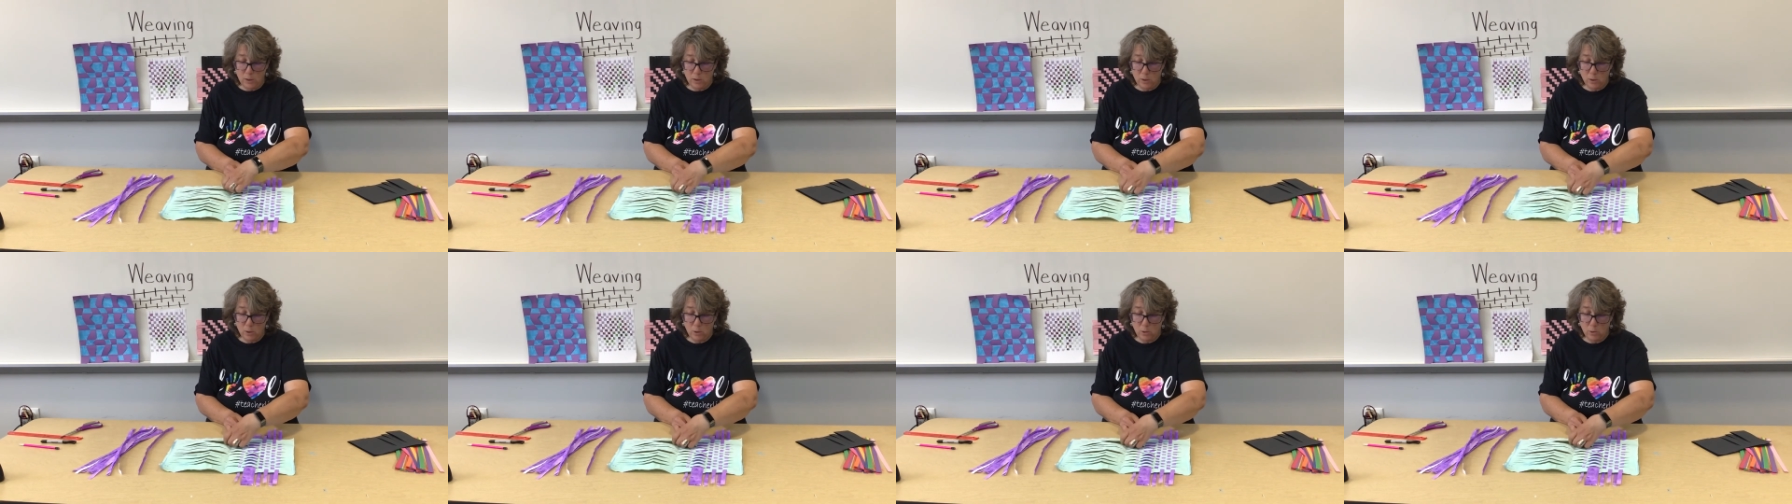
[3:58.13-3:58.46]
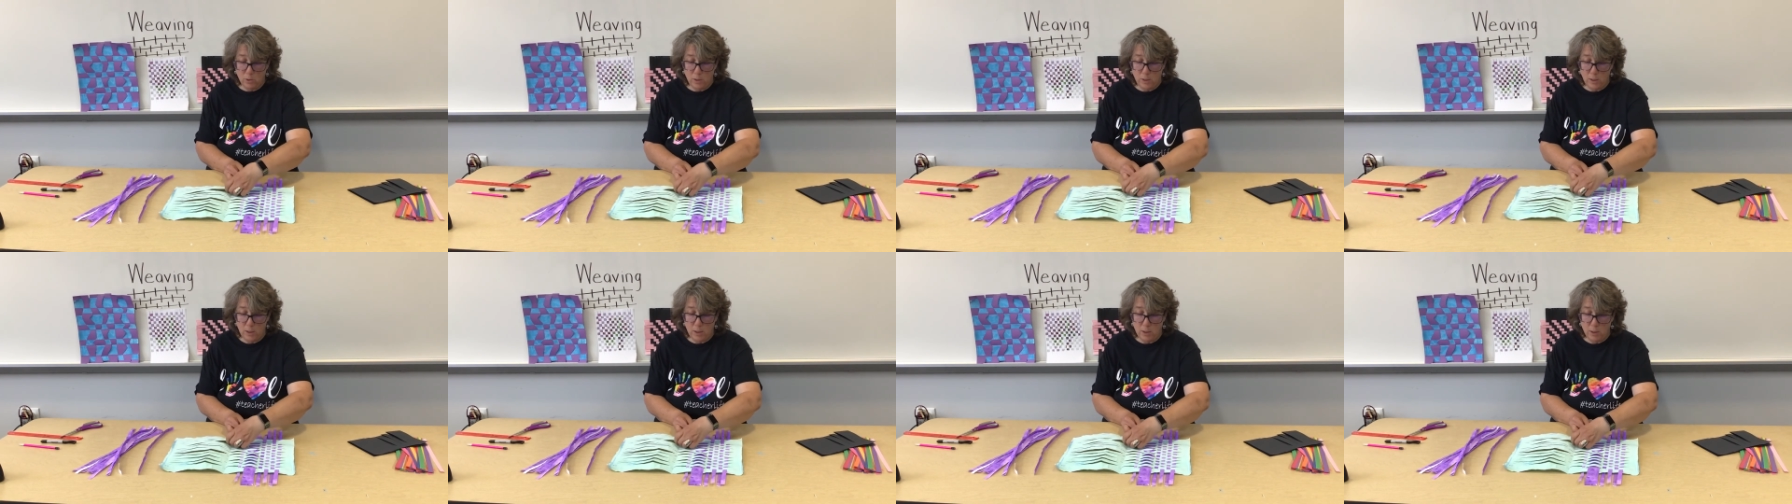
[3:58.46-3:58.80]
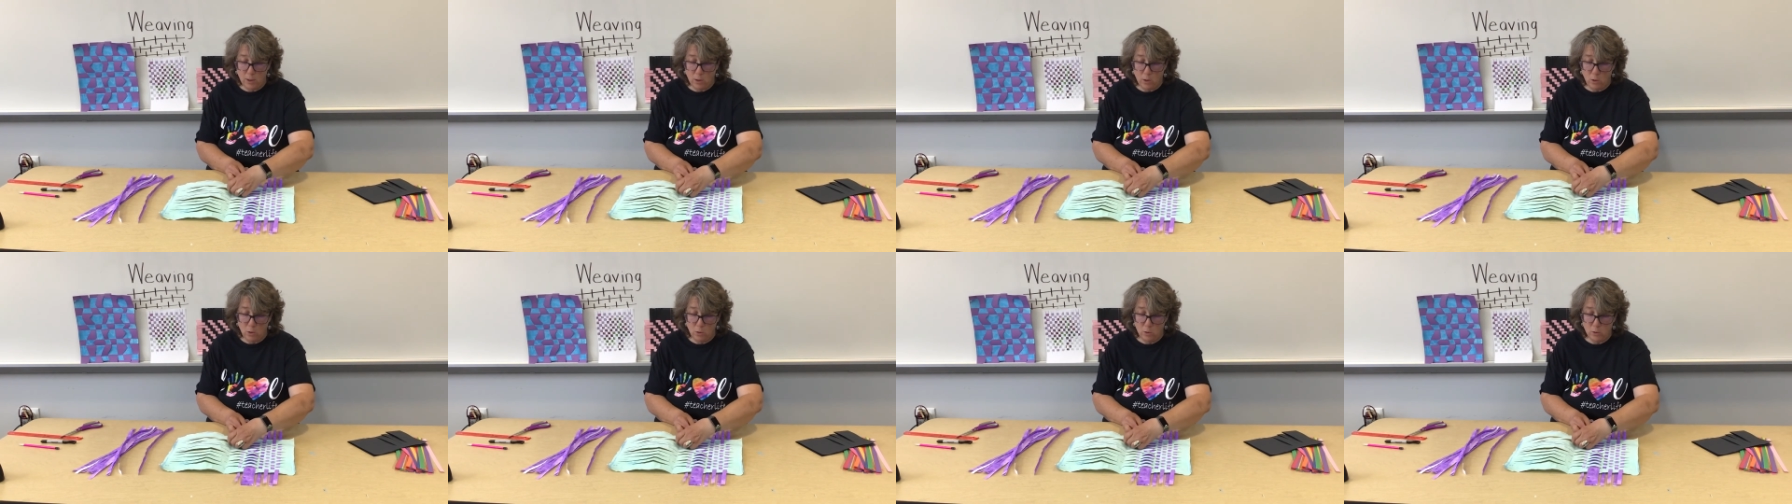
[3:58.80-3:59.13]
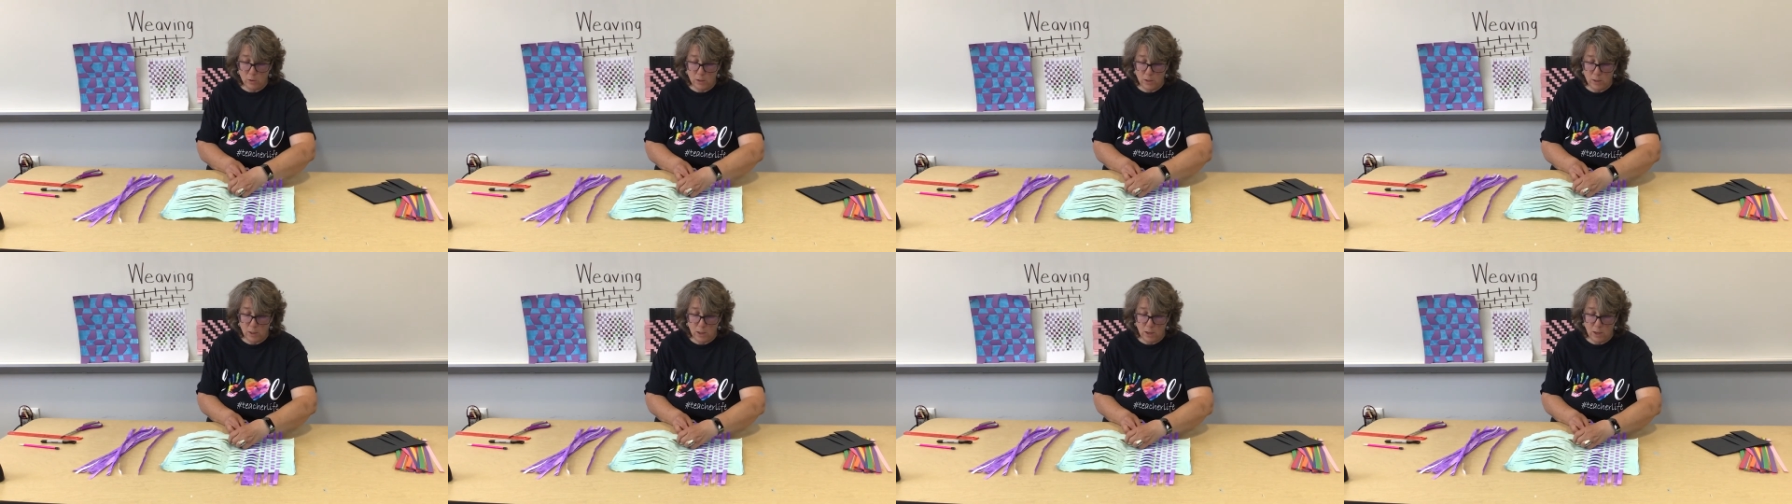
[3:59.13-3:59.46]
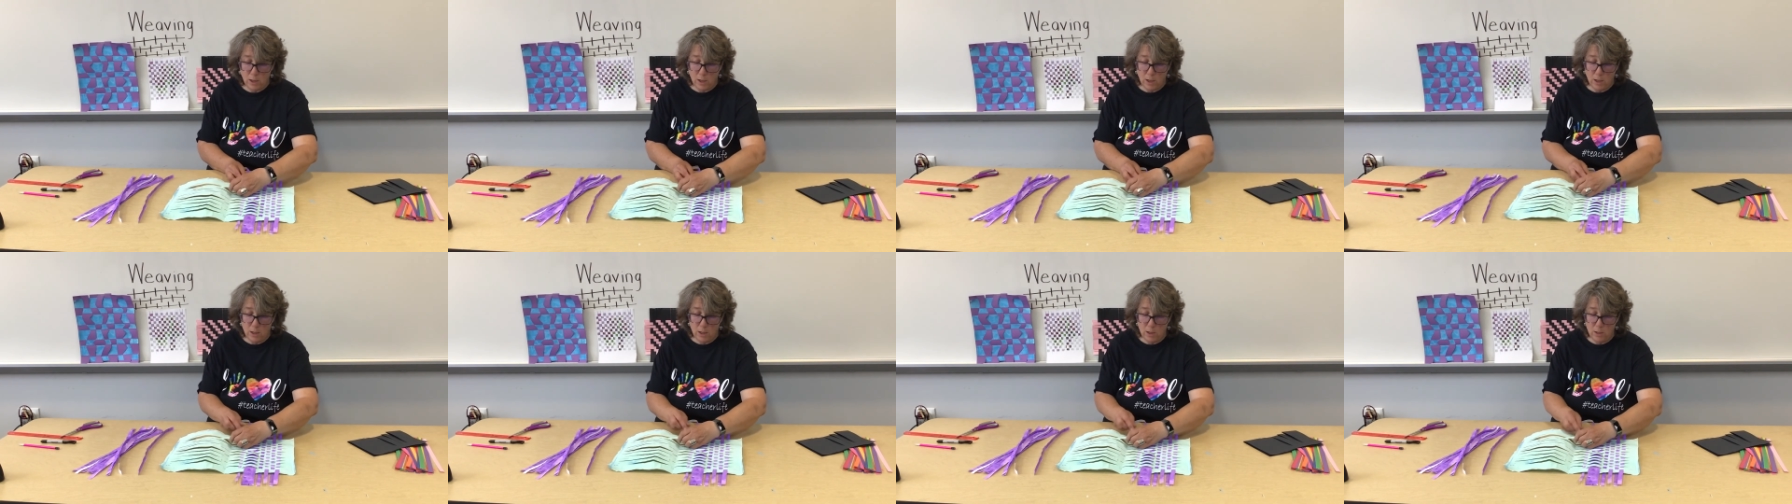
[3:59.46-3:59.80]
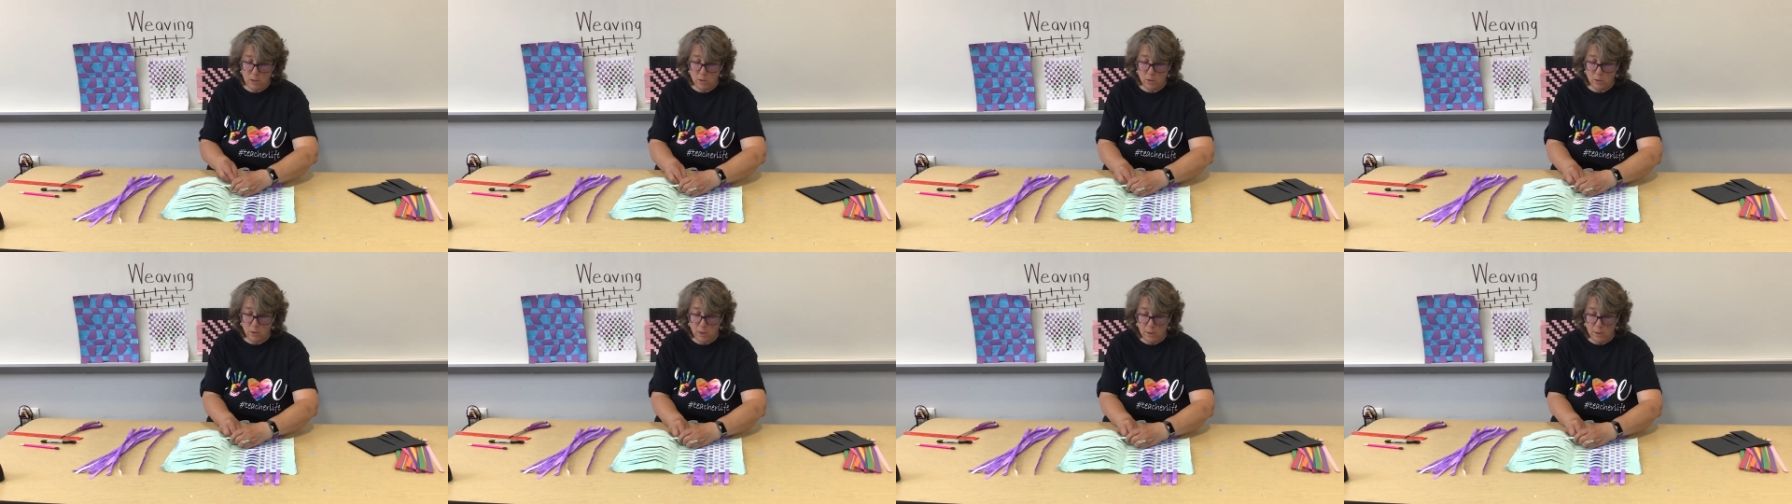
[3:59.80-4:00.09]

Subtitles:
so that it goes under.